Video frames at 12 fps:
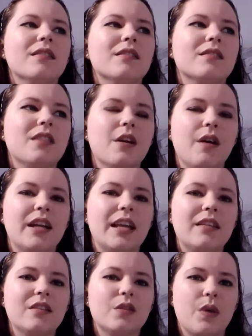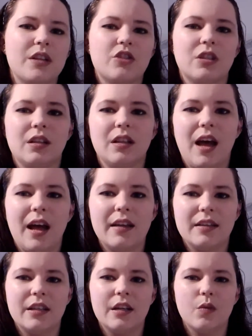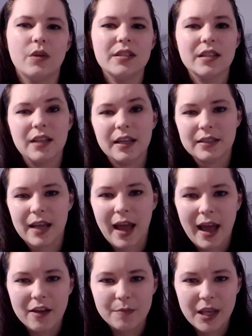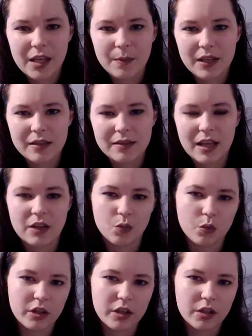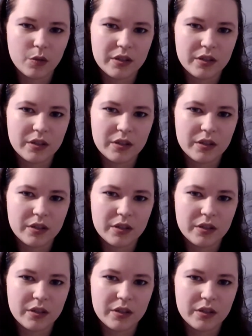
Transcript: So I get this question a lot, you know, what is it like to have babies and work?